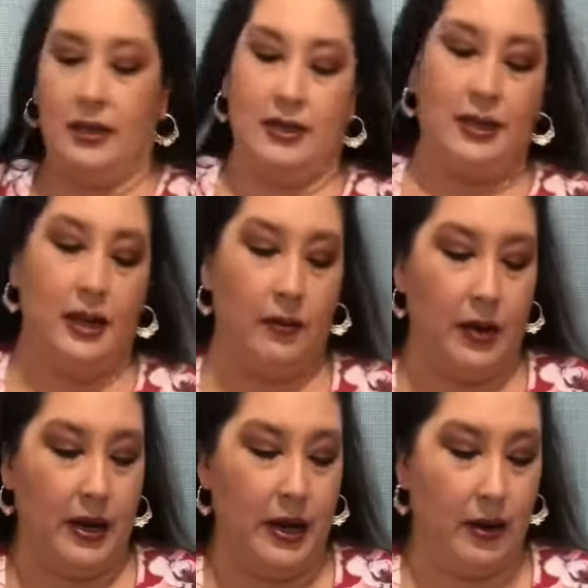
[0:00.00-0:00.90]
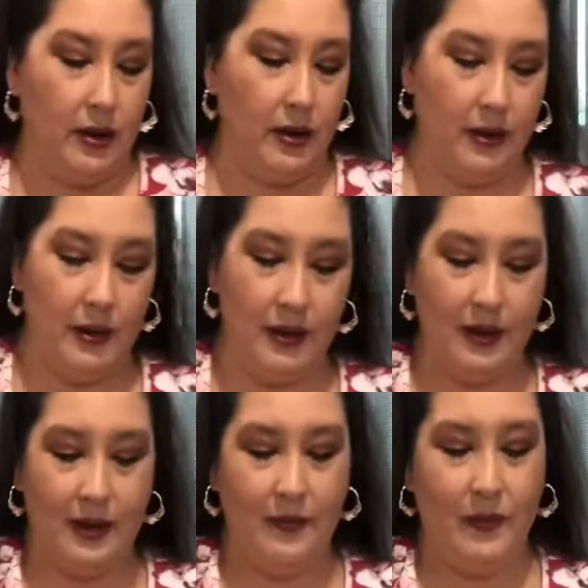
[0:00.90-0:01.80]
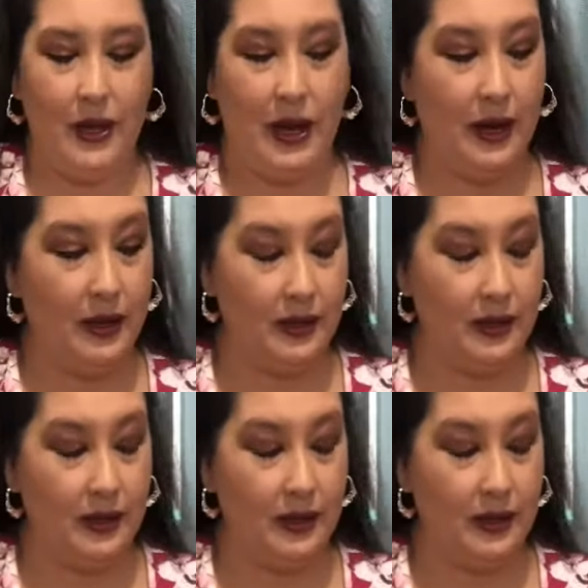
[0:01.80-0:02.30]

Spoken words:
It's sitting right here, and